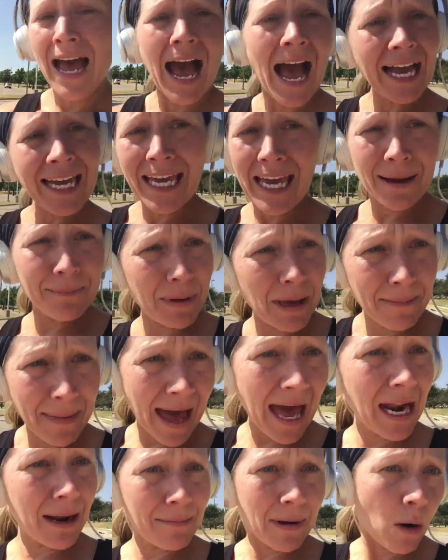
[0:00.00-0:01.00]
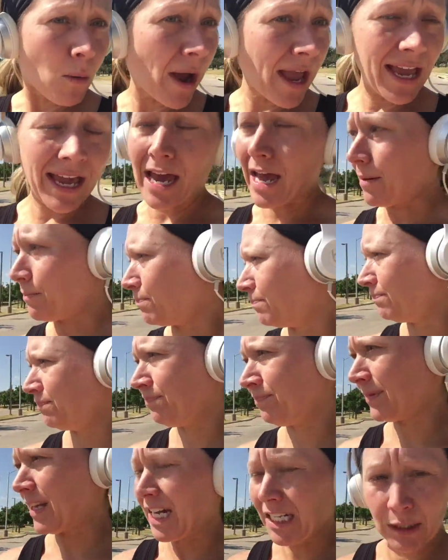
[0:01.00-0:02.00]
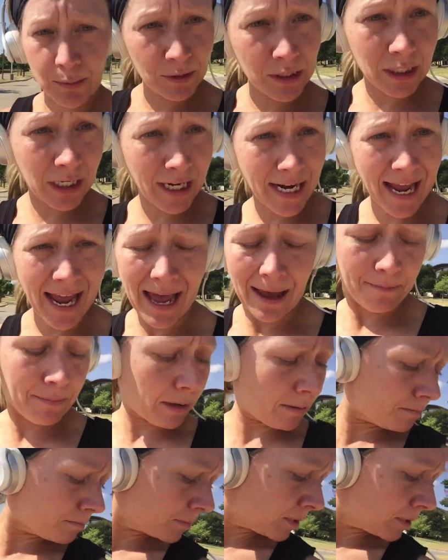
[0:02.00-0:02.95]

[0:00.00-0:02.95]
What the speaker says: I can't be mad at my weight gain. That's what's gonna happen.